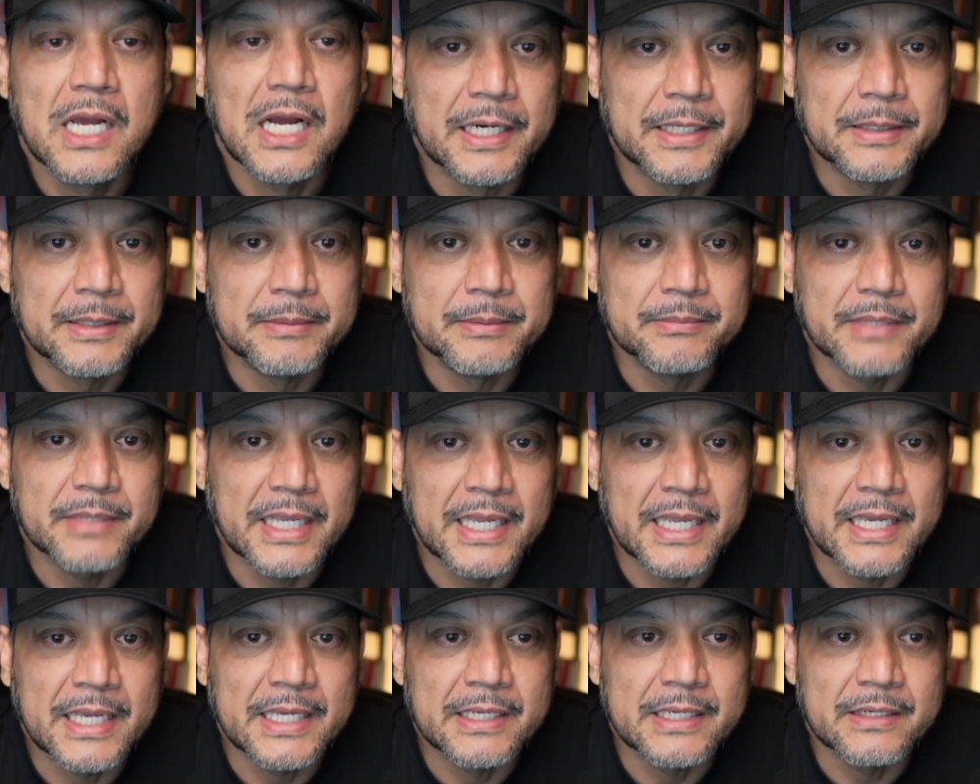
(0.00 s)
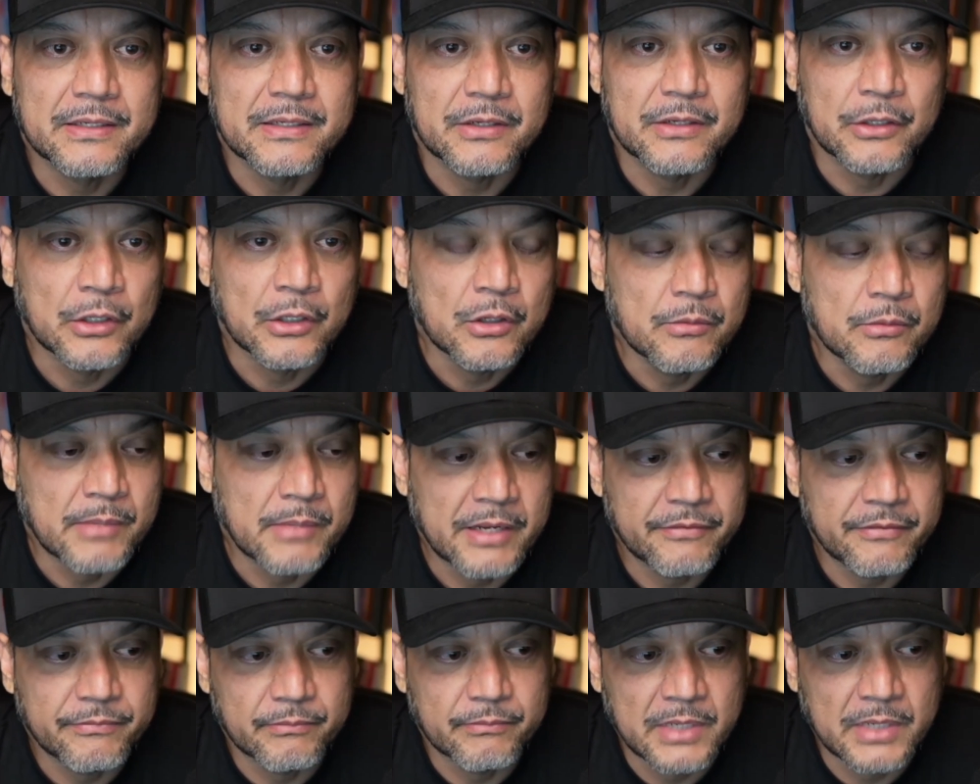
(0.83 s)
My
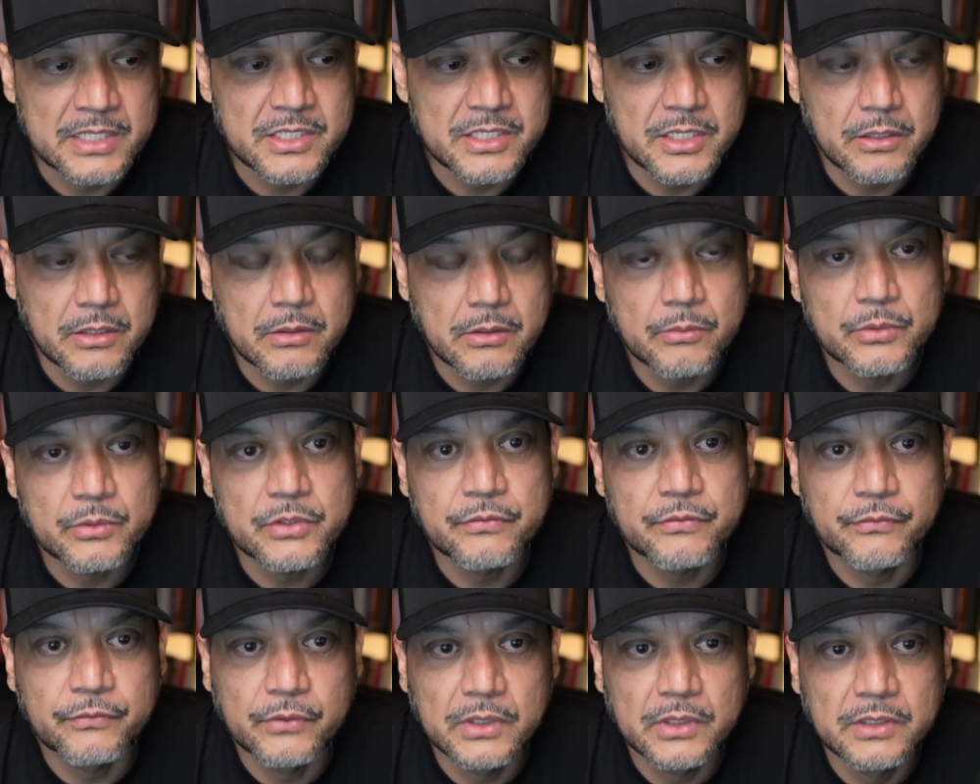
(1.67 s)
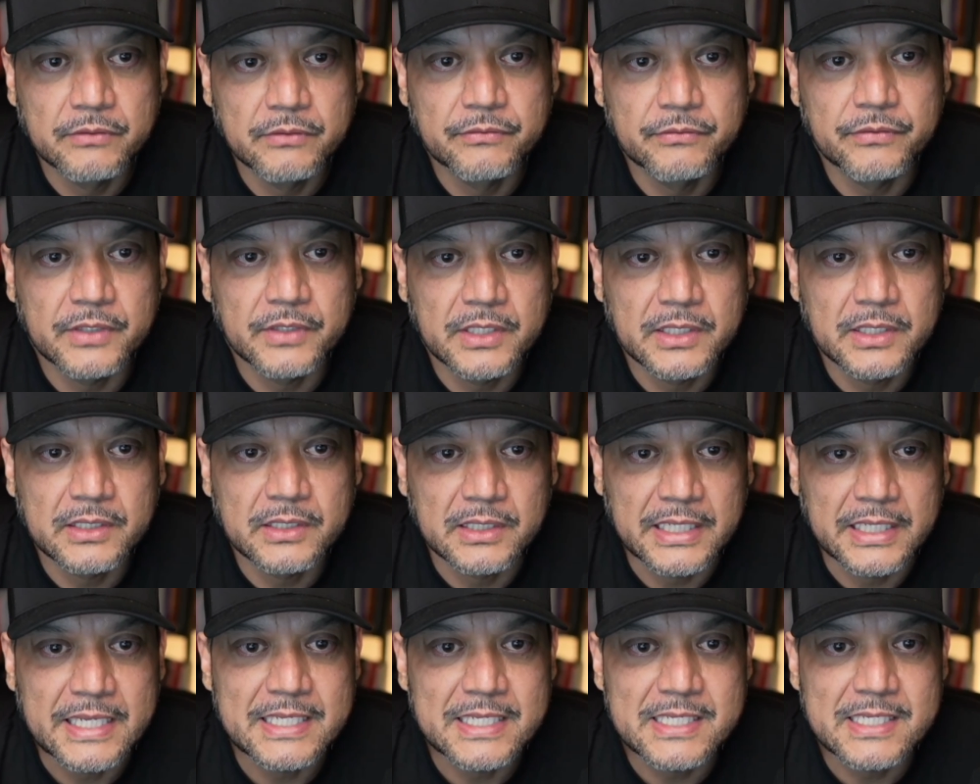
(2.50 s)
CRM was full of
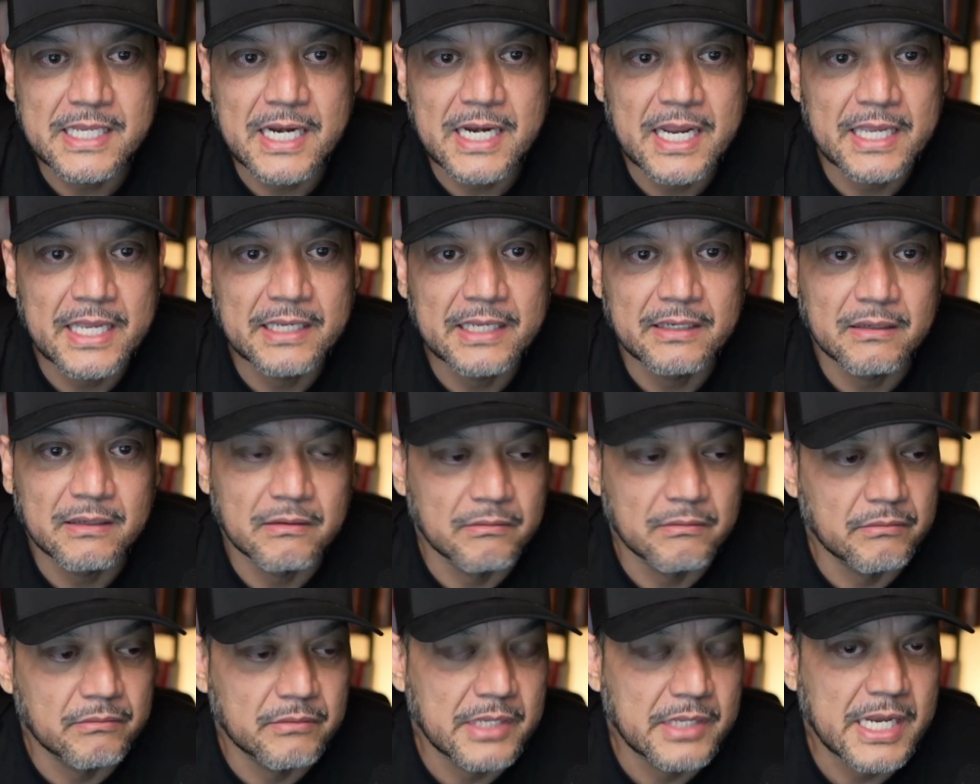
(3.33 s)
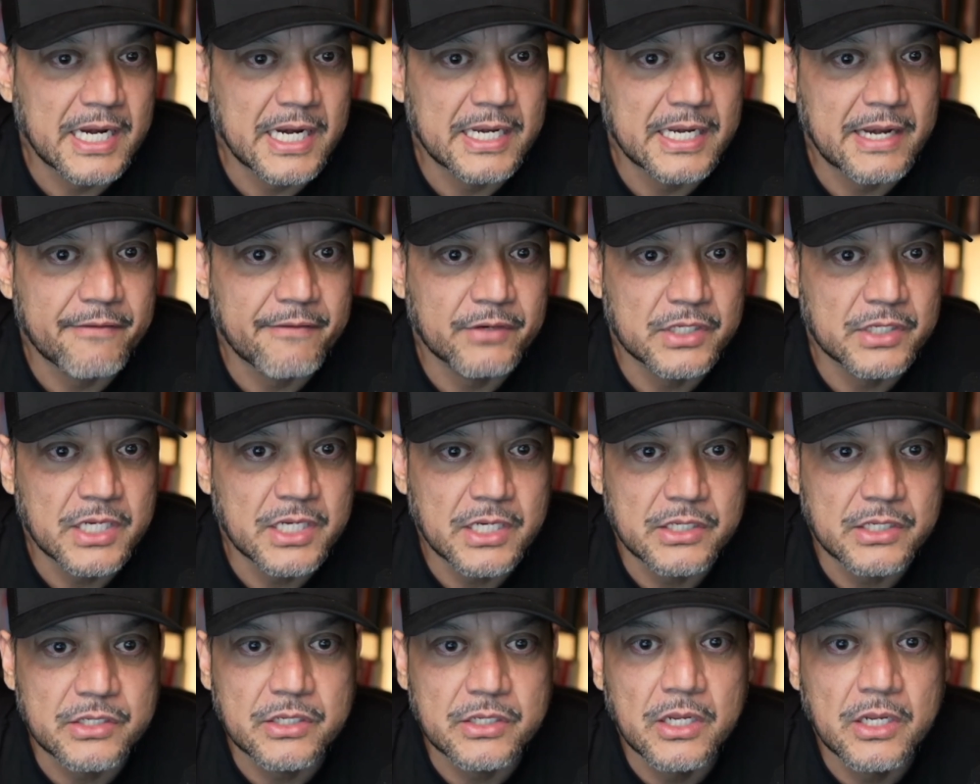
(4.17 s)
leads that I never
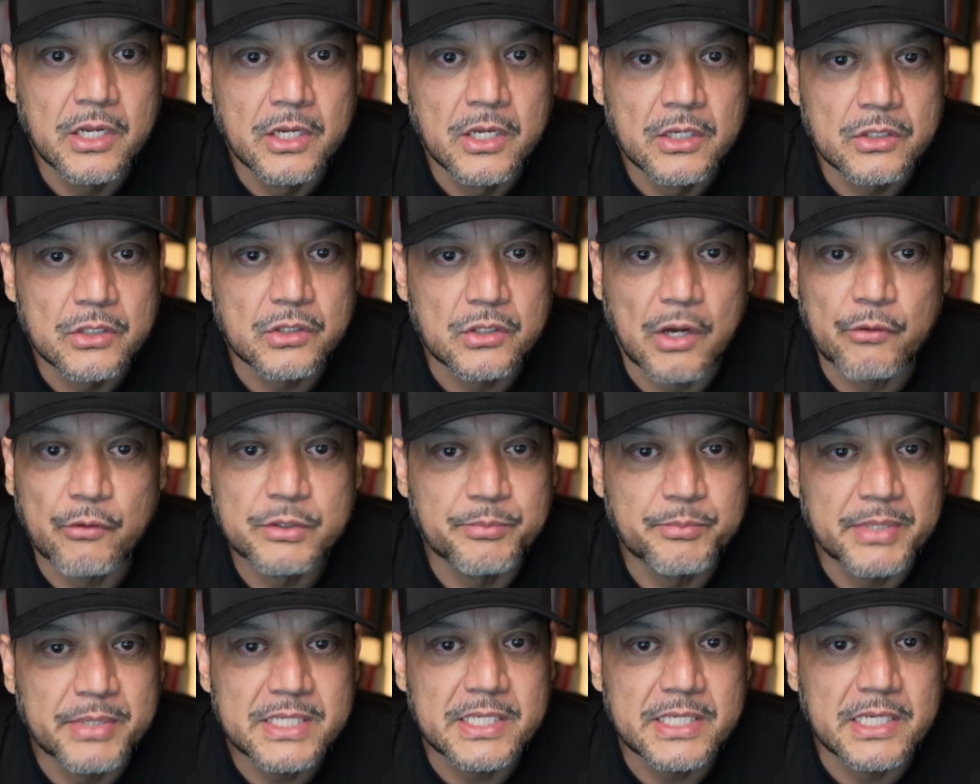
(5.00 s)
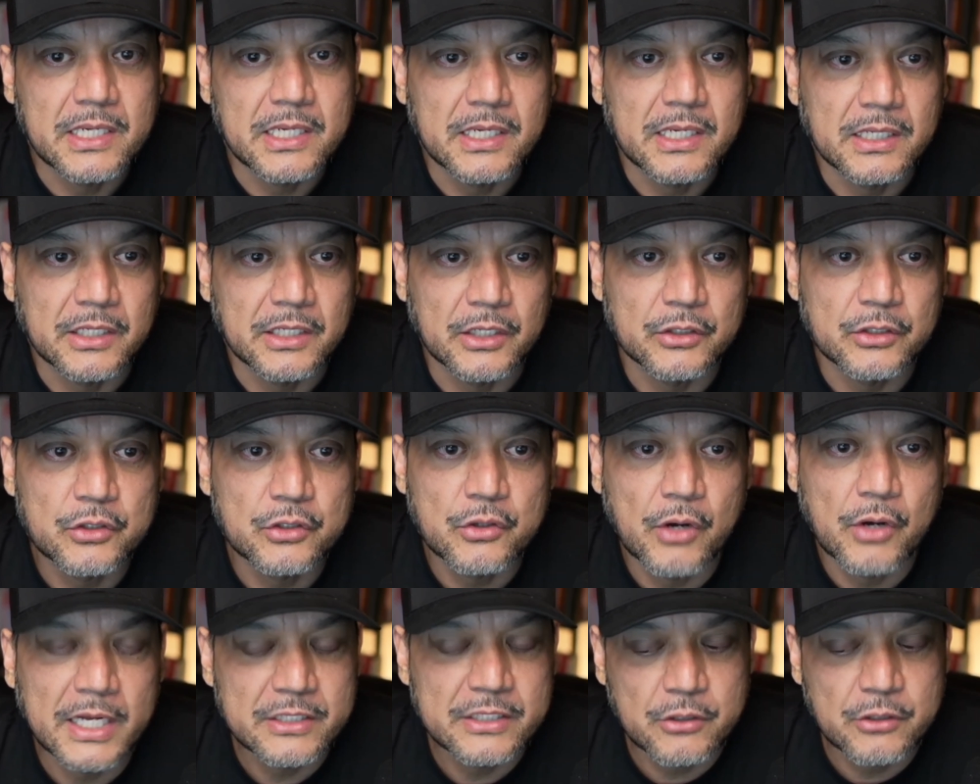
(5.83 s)
touched. So I was busy,
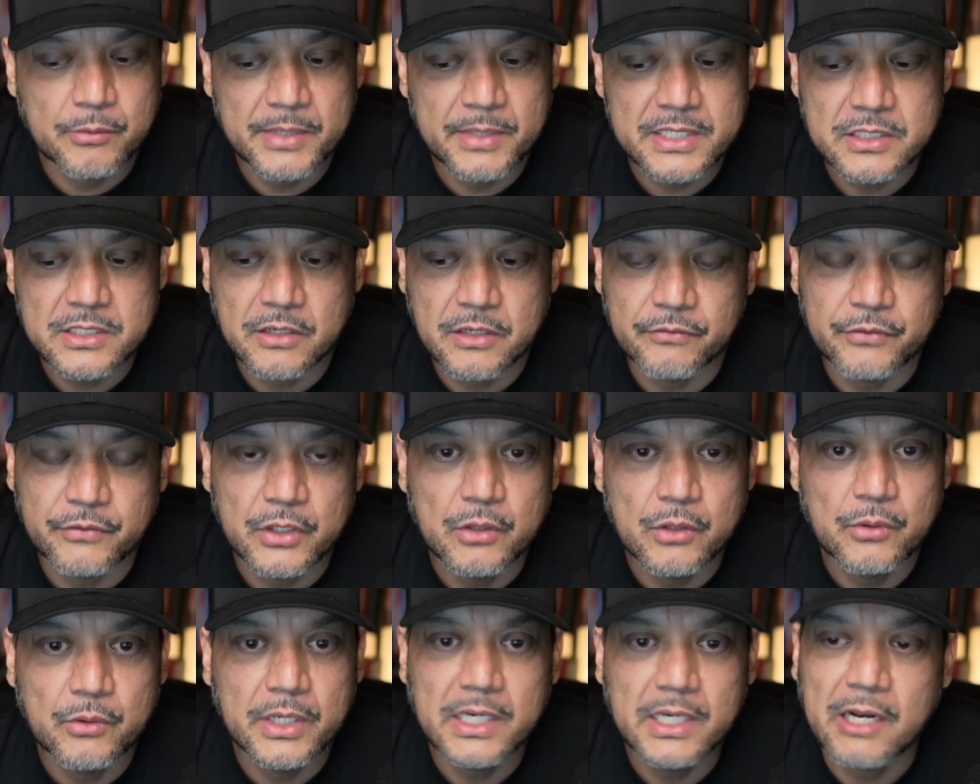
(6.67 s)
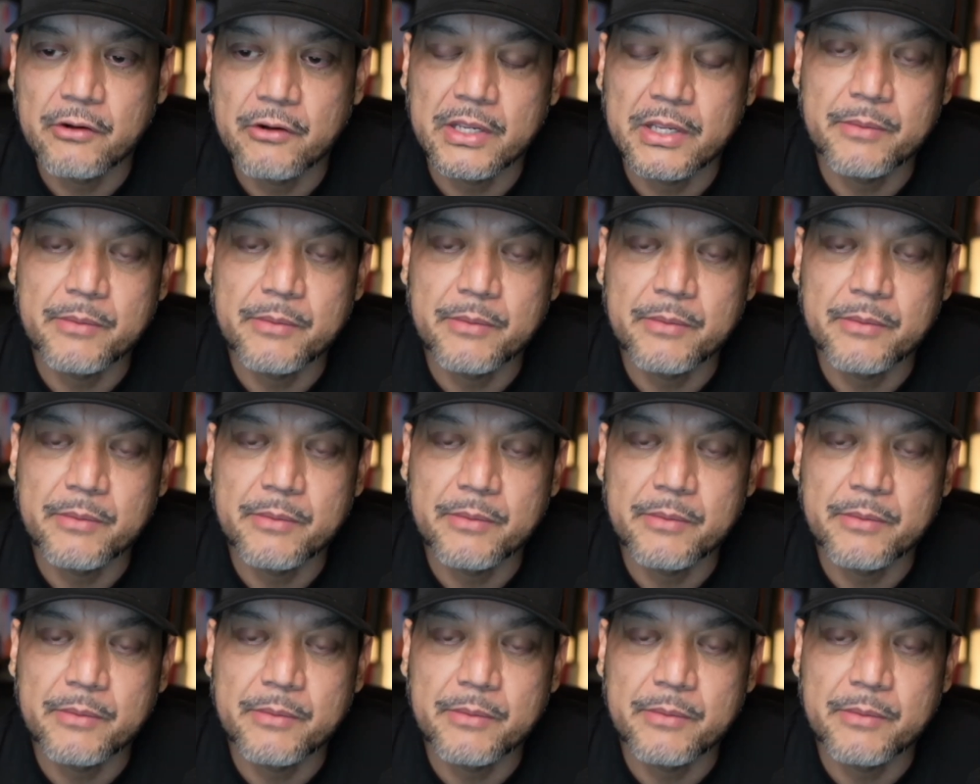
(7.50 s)
so I told myself, you know what, I'll get